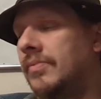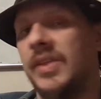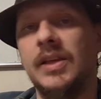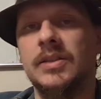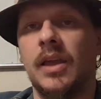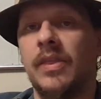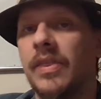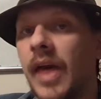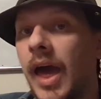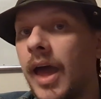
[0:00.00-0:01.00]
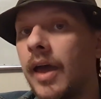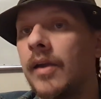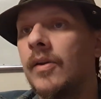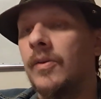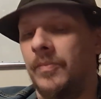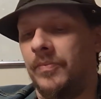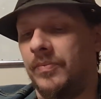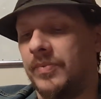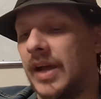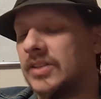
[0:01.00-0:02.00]
things like that,
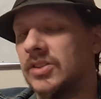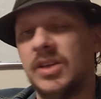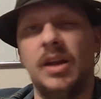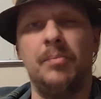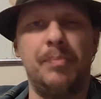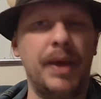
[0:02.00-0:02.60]
that's just kind of